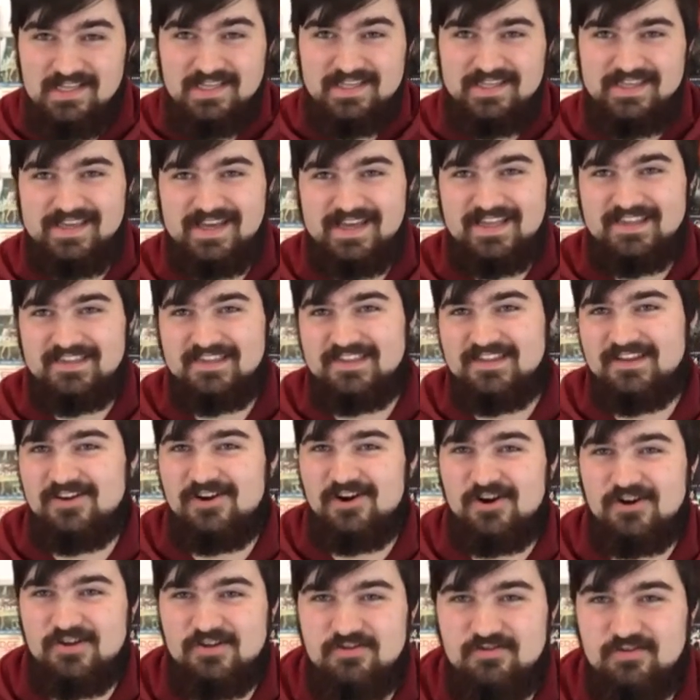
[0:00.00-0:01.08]
Yes, the
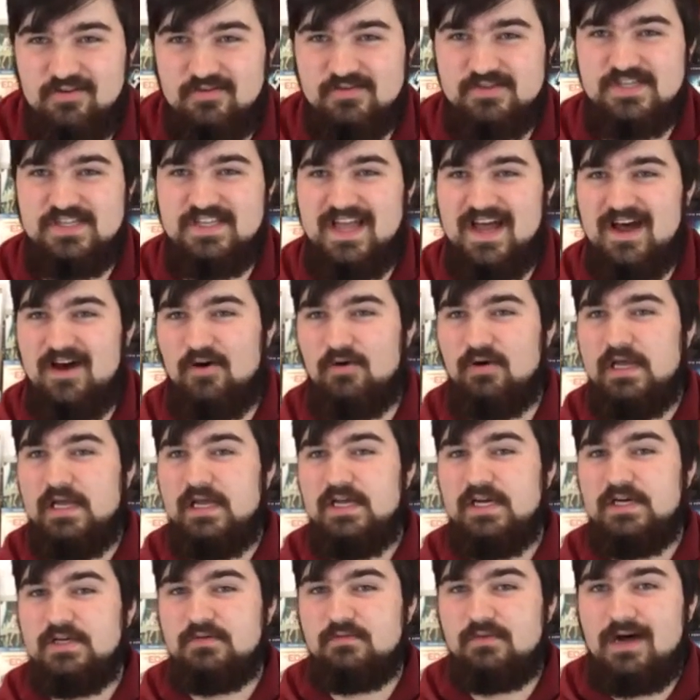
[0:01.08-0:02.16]
Cars trilogy. Now,
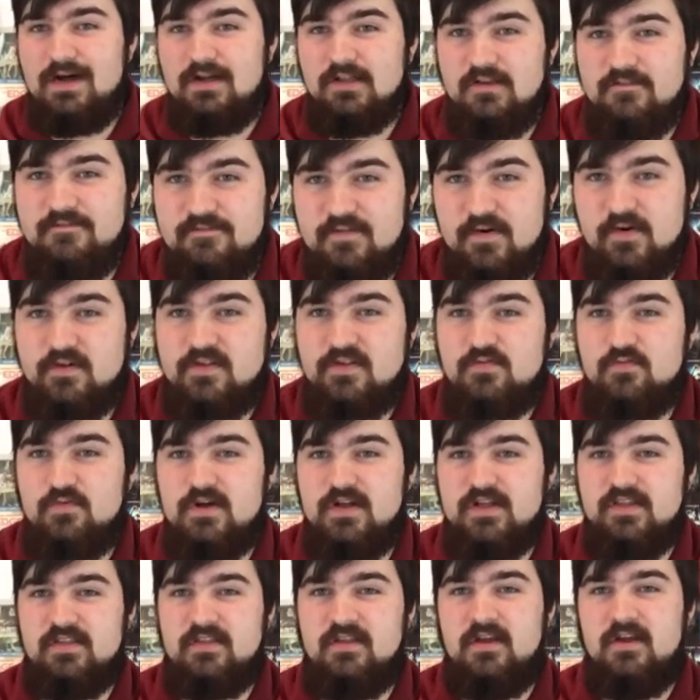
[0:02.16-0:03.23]
while the first
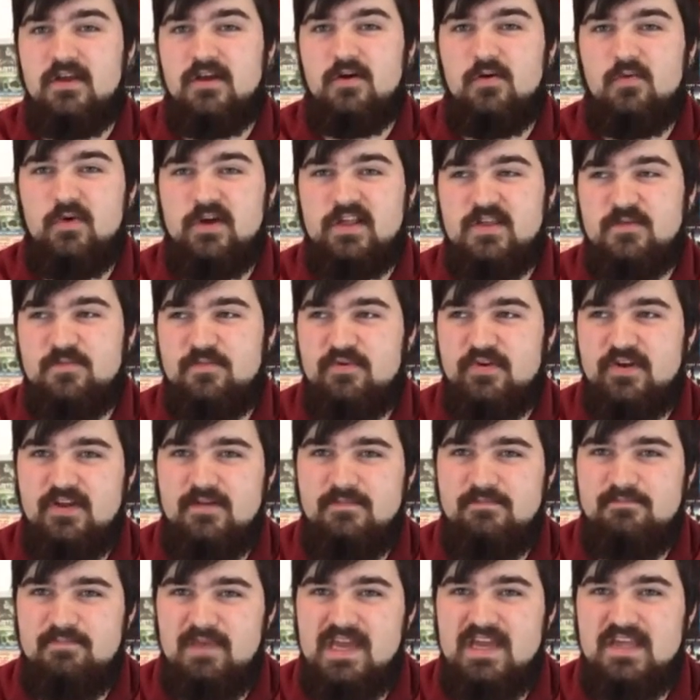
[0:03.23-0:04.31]
one was a
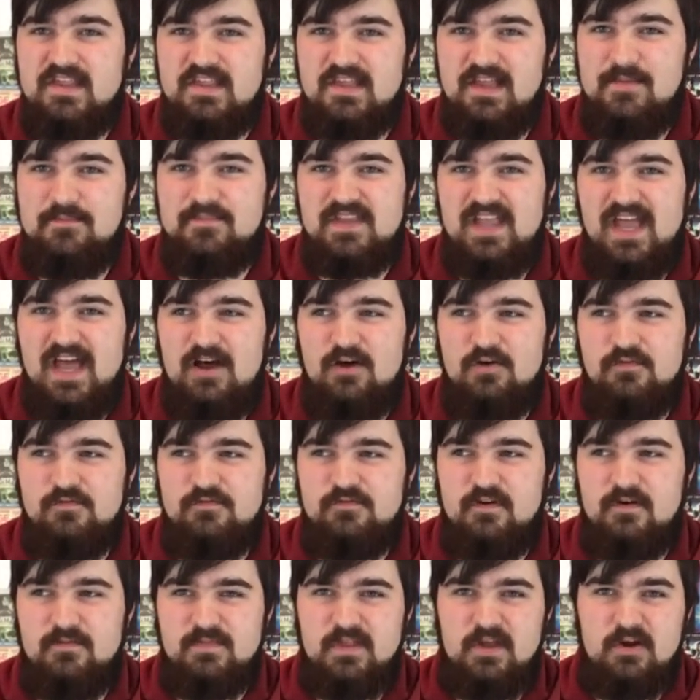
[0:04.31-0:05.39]
pretty big step down
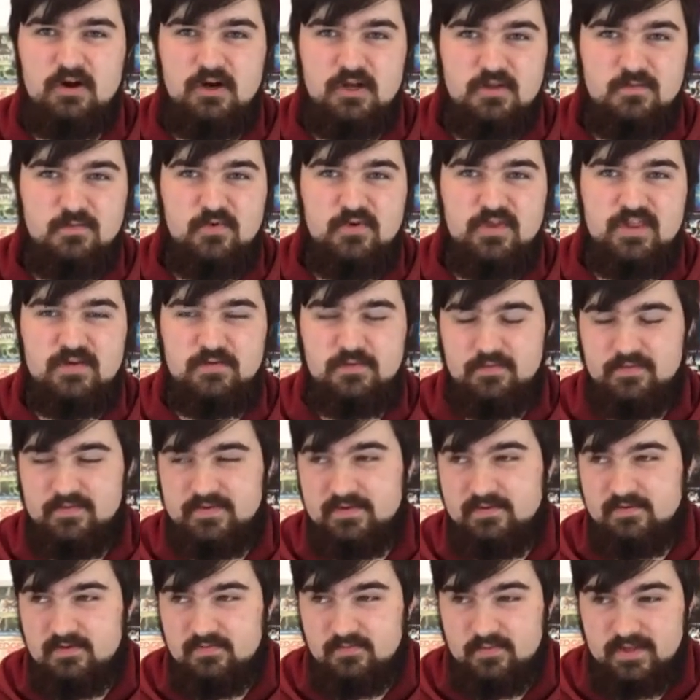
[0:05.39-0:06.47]
from their other movies they were
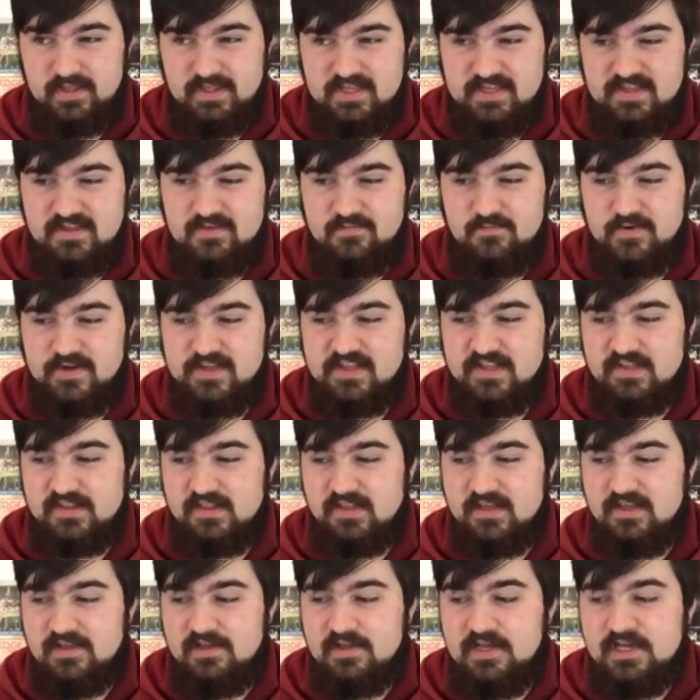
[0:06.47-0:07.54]
re releasing
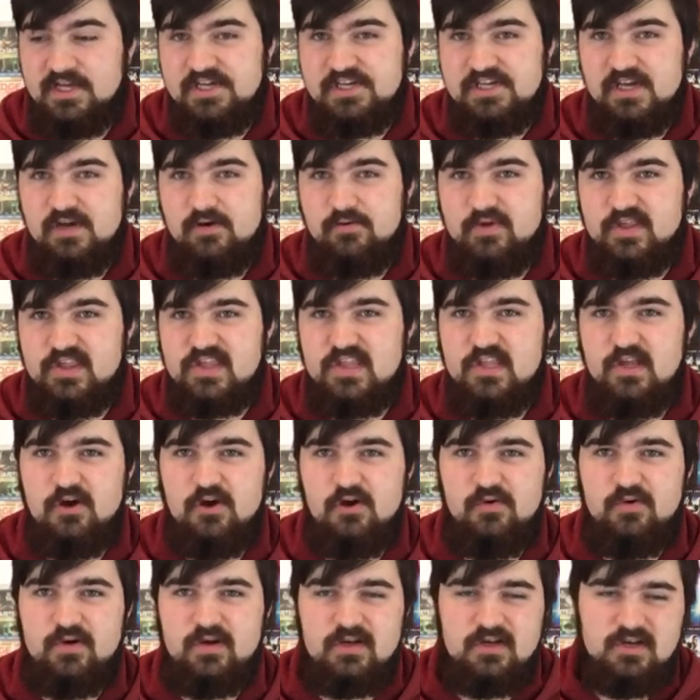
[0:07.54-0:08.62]
recently, it was
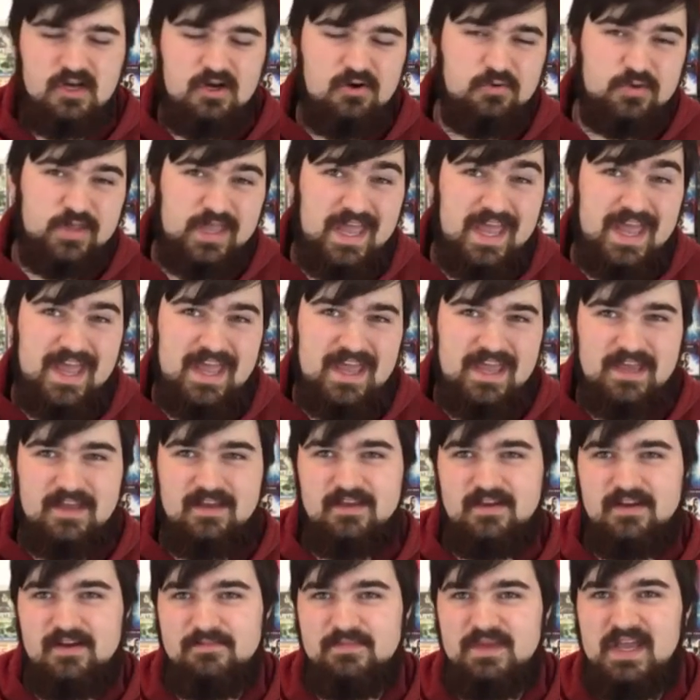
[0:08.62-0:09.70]
still
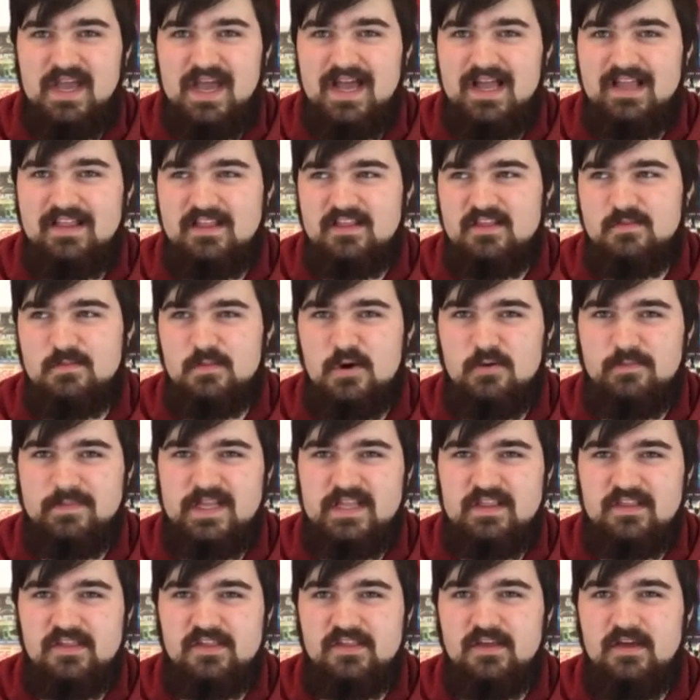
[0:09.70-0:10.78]
okay. I mean, it had its
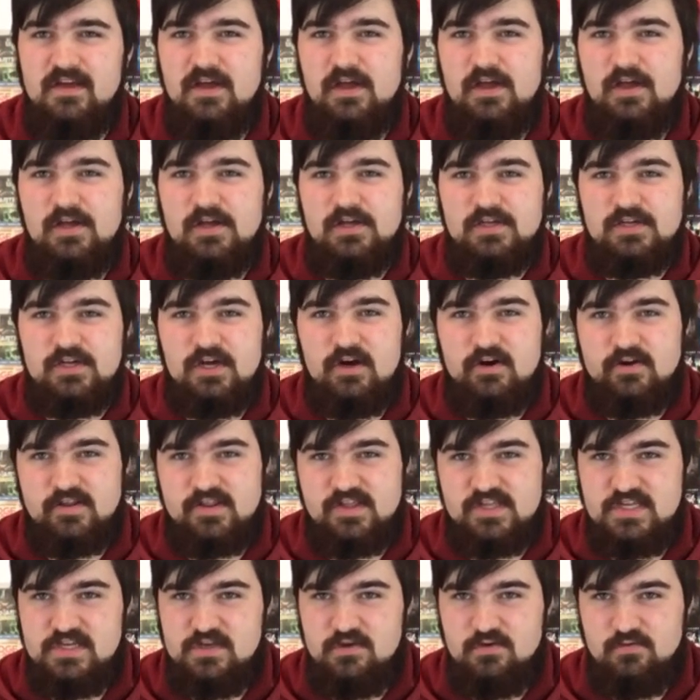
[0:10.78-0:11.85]
moments.
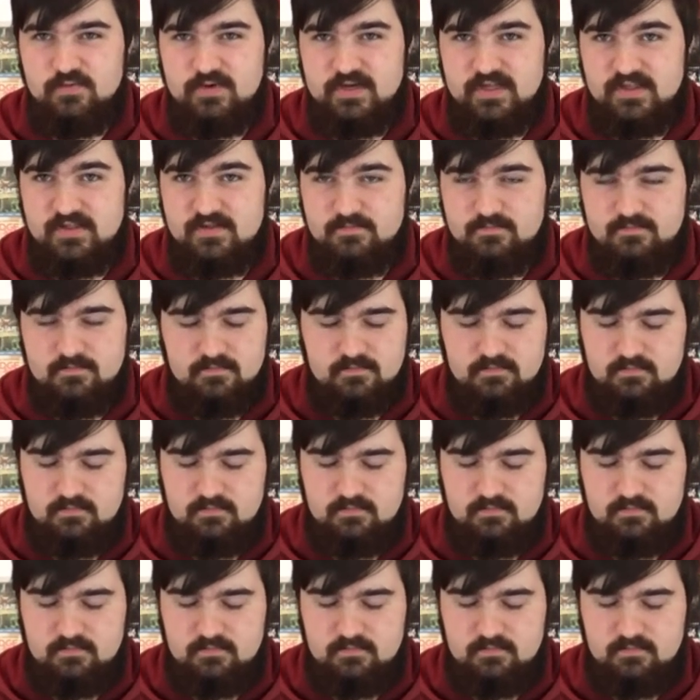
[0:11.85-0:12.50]
Cars 2 was